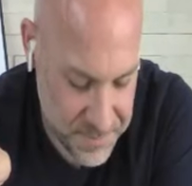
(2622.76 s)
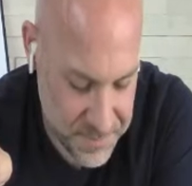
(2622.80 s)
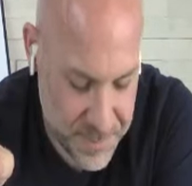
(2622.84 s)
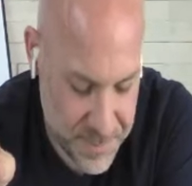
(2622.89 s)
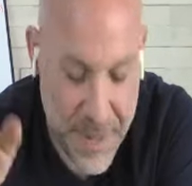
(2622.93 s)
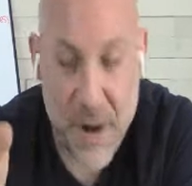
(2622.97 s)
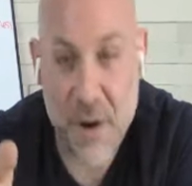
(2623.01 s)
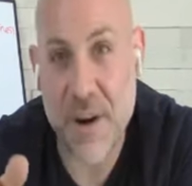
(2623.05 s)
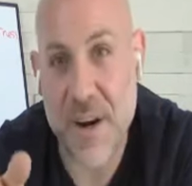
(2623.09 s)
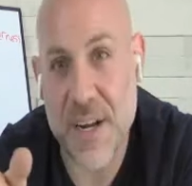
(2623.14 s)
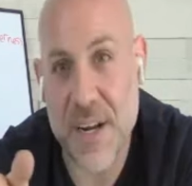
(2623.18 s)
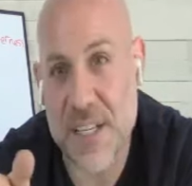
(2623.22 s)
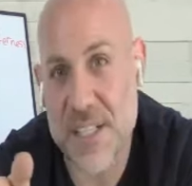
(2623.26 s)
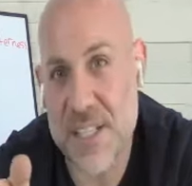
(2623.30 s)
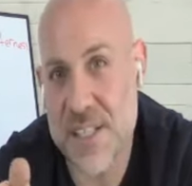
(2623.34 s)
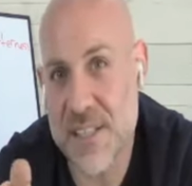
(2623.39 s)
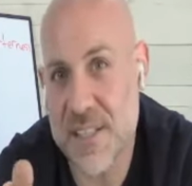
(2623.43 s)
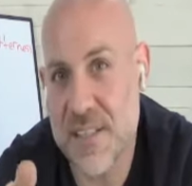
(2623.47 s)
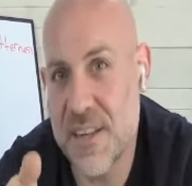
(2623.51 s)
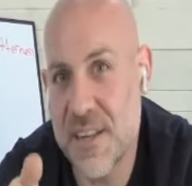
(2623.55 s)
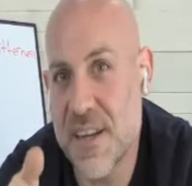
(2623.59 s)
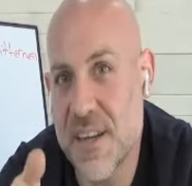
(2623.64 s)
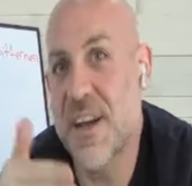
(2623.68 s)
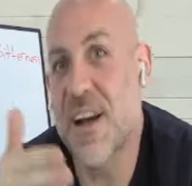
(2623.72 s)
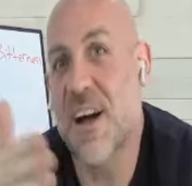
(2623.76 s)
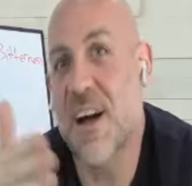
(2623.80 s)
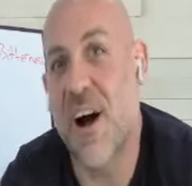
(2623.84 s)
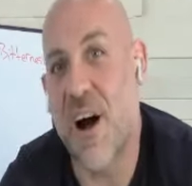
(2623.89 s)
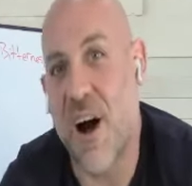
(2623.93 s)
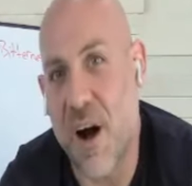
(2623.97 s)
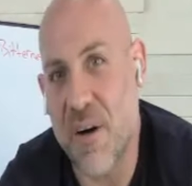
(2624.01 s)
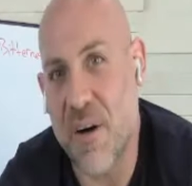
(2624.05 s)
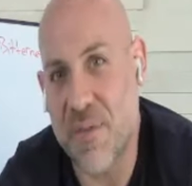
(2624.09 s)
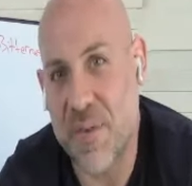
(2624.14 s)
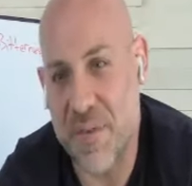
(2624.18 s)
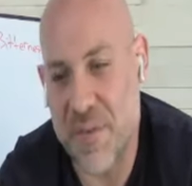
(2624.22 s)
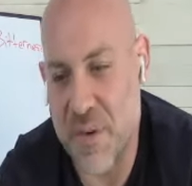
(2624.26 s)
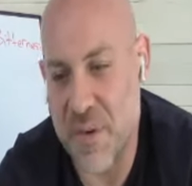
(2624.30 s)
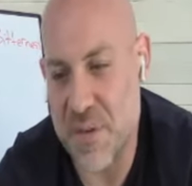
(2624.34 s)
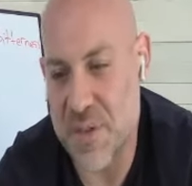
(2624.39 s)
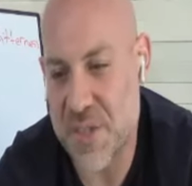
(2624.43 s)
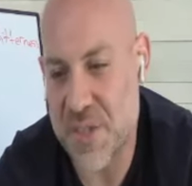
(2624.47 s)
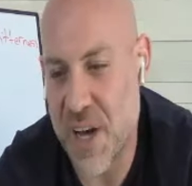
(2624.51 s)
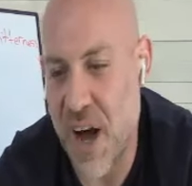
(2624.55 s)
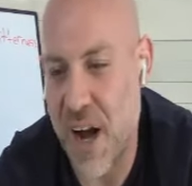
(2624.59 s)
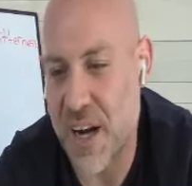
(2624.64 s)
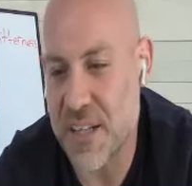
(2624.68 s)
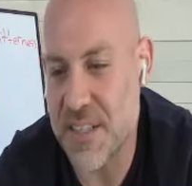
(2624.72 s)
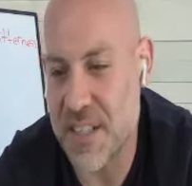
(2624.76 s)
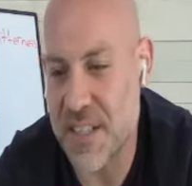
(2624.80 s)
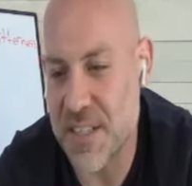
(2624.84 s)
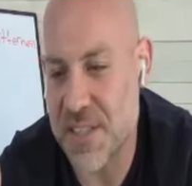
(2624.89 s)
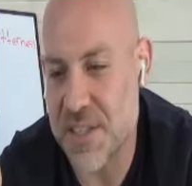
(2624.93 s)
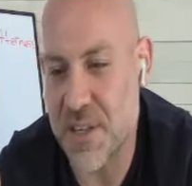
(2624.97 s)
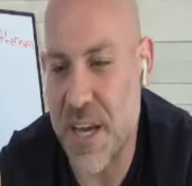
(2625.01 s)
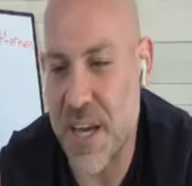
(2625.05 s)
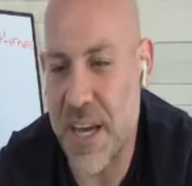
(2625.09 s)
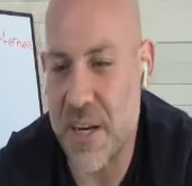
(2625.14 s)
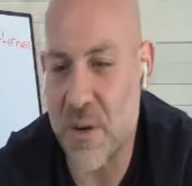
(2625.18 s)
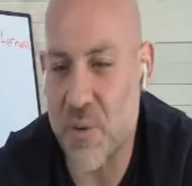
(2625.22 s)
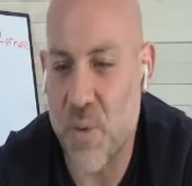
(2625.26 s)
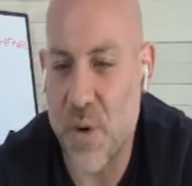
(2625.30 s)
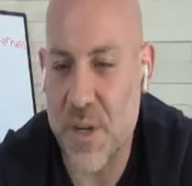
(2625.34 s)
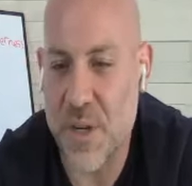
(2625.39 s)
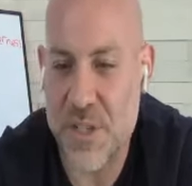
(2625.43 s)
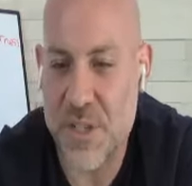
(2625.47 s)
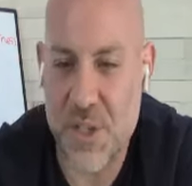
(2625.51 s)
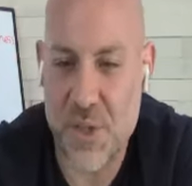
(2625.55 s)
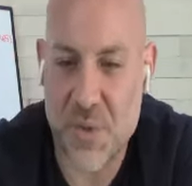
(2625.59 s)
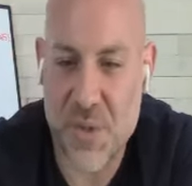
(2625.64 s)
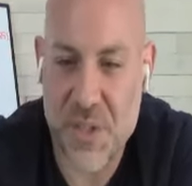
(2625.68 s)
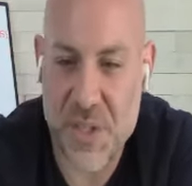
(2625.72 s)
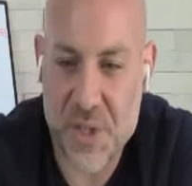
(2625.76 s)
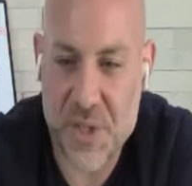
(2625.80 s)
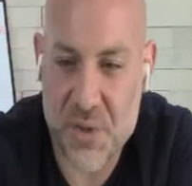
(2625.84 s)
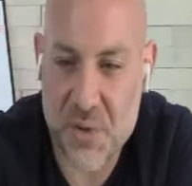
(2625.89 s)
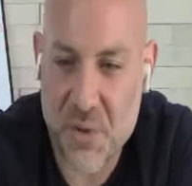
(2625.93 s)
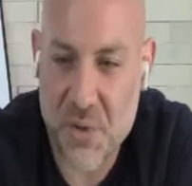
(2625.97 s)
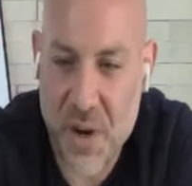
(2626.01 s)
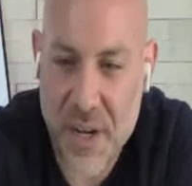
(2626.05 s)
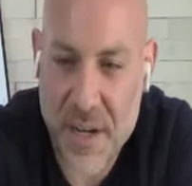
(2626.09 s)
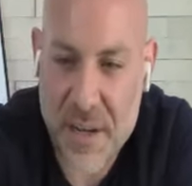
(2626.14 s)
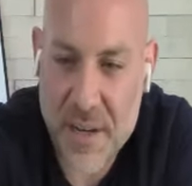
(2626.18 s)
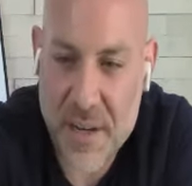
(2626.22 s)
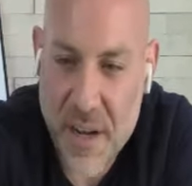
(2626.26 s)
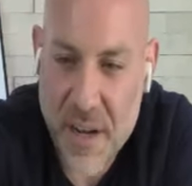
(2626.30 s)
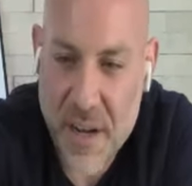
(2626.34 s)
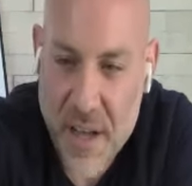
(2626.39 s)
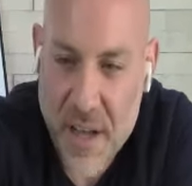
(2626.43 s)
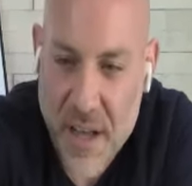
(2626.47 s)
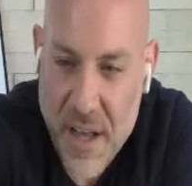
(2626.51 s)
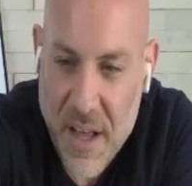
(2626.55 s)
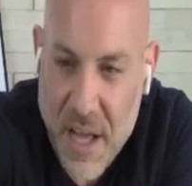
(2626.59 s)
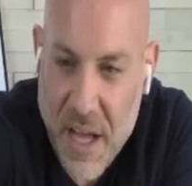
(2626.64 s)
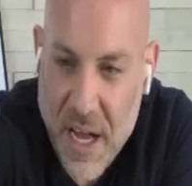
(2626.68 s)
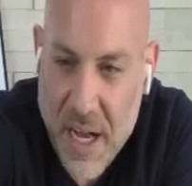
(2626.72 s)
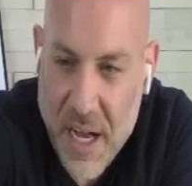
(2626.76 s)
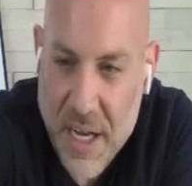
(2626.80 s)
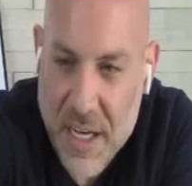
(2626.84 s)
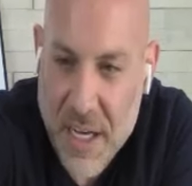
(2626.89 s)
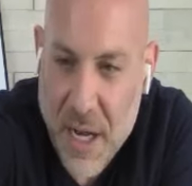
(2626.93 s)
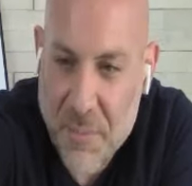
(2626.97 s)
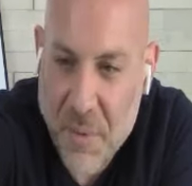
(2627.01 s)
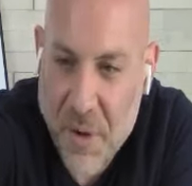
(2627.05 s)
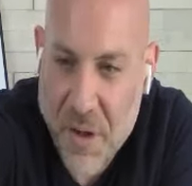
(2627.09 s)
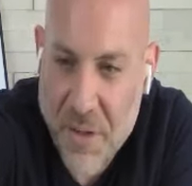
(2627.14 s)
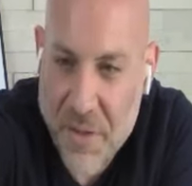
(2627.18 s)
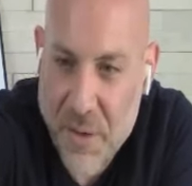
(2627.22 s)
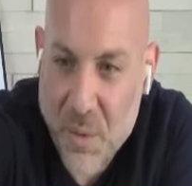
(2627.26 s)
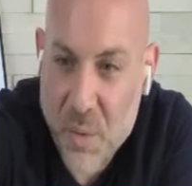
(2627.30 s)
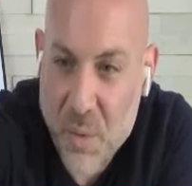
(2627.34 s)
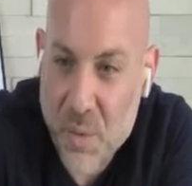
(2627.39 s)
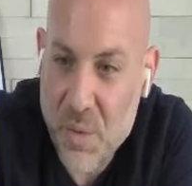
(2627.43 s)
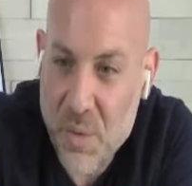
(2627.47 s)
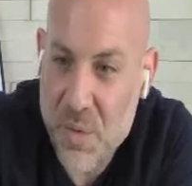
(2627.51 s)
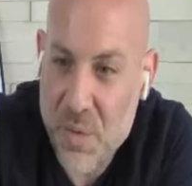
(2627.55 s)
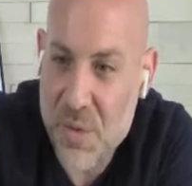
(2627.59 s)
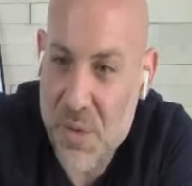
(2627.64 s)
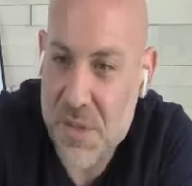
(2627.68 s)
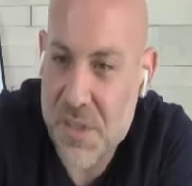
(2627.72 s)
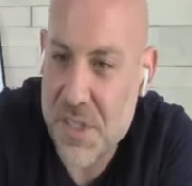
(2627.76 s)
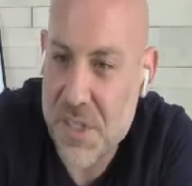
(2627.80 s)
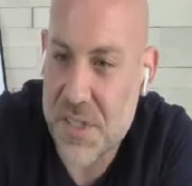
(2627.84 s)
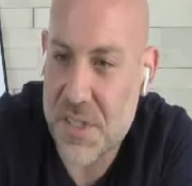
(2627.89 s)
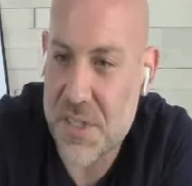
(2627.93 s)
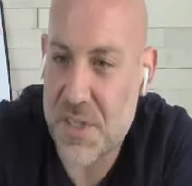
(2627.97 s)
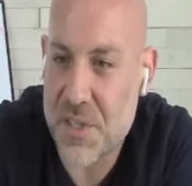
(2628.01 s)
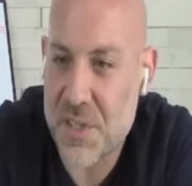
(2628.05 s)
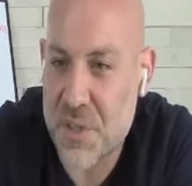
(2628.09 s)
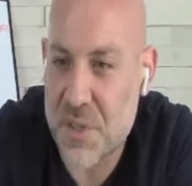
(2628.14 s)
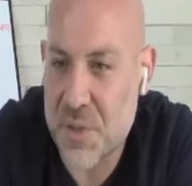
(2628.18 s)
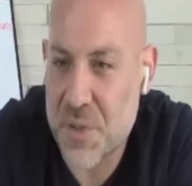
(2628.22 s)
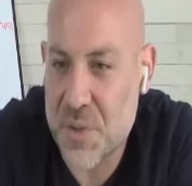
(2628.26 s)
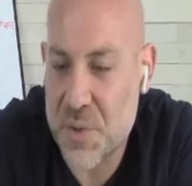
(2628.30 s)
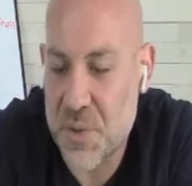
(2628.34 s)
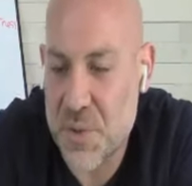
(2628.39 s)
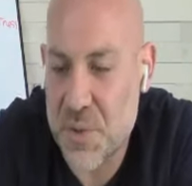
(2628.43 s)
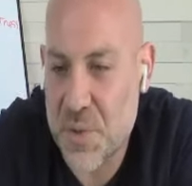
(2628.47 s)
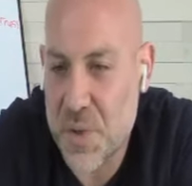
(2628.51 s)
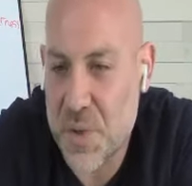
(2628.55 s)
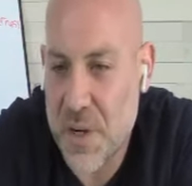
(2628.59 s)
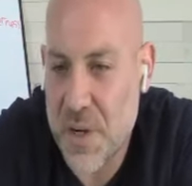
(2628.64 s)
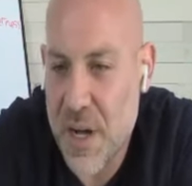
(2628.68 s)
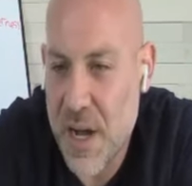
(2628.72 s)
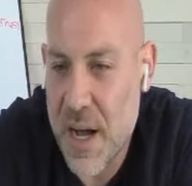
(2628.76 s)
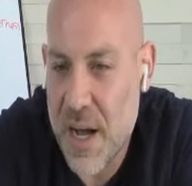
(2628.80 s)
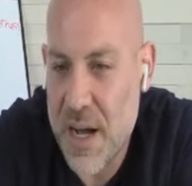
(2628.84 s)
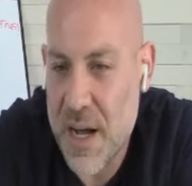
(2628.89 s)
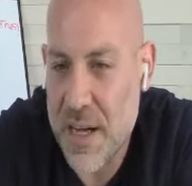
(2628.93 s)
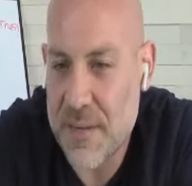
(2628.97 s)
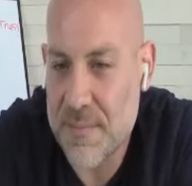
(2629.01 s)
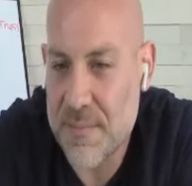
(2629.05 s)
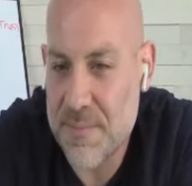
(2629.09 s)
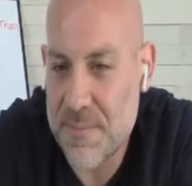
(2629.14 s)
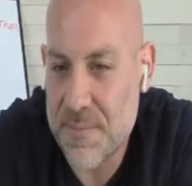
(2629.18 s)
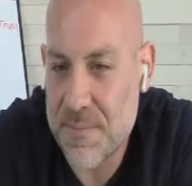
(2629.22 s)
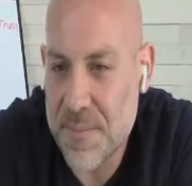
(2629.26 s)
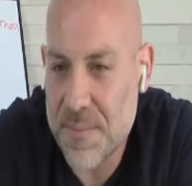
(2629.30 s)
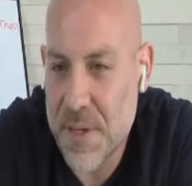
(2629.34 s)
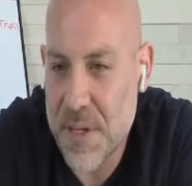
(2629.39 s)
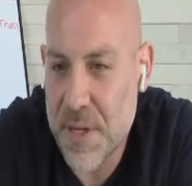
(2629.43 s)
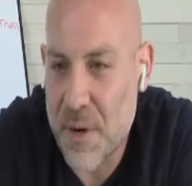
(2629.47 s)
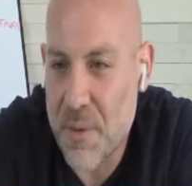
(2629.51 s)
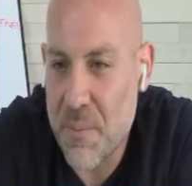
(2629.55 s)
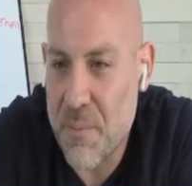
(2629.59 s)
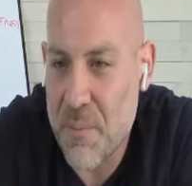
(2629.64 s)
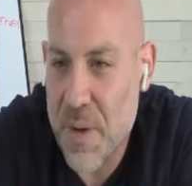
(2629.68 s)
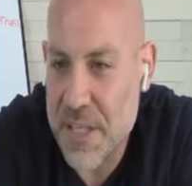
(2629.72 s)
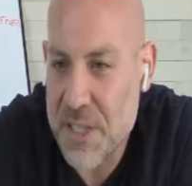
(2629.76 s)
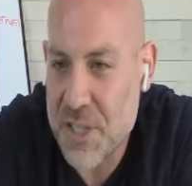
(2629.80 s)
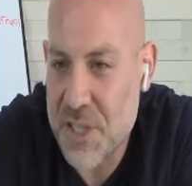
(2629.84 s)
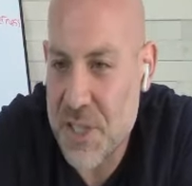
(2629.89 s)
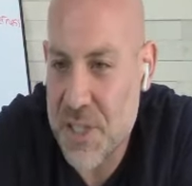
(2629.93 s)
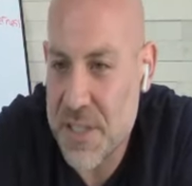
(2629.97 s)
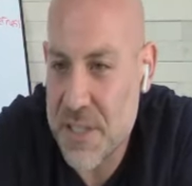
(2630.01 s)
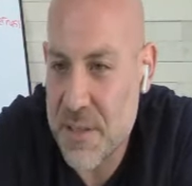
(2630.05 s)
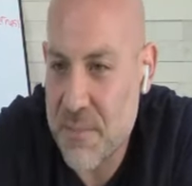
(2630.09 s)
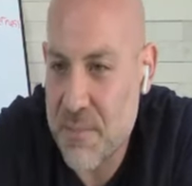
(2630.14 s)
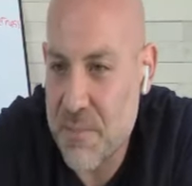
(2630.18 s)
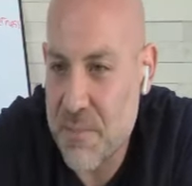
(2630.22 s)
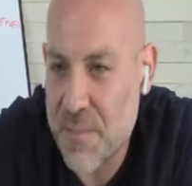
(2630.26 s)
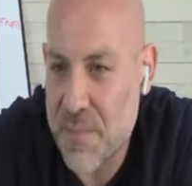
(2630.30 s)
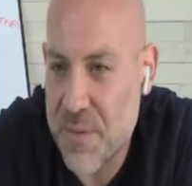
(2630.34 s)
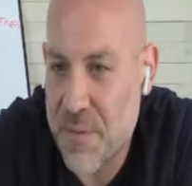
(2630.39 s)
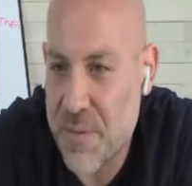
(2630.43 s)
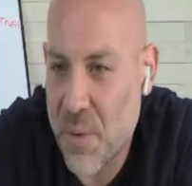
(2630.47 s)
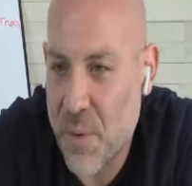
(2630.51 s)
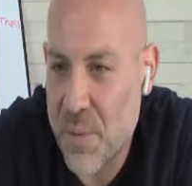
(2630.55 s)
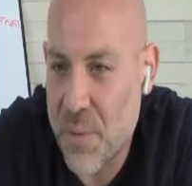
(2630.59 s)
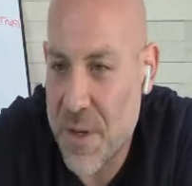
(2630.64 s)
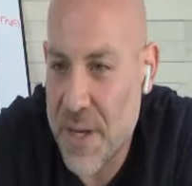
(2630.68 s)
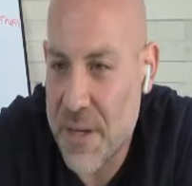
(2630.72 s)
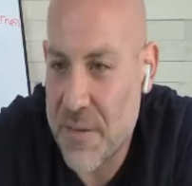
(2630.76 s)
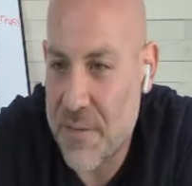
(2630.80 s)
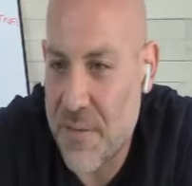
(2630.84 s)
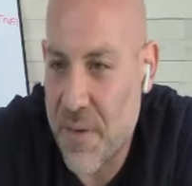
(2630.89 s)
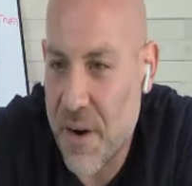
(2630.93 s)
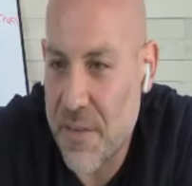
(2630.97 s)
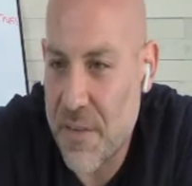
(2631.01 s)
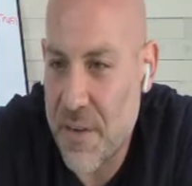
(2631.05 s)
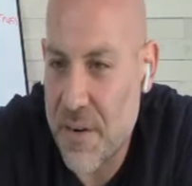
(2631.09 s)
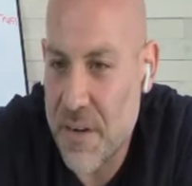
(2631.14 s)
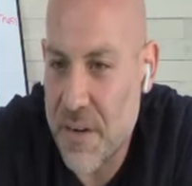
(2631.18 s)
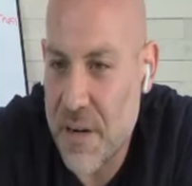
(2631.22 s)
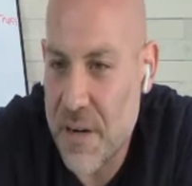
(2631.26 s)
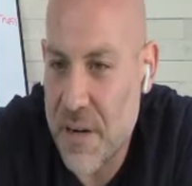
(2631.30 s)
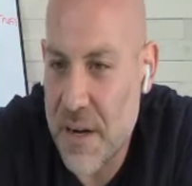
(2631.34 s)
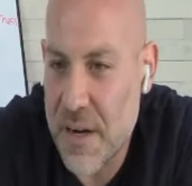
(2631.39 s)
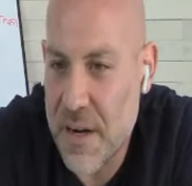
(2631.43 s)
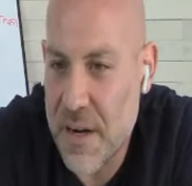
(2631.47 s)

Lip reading: pairings off of those cocktails and what you enjoy. A couple other rules to mention before we get farther.